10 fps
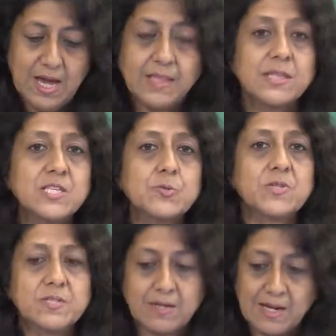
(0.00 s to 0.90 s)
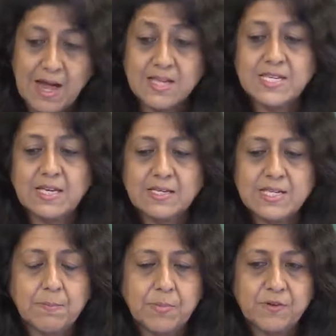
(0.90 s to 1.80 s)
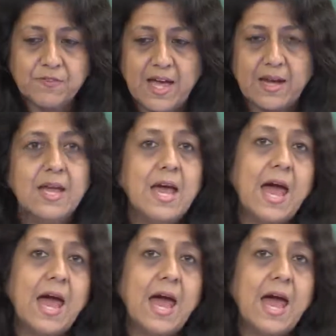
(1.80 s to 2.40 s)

And this was a classic example of that.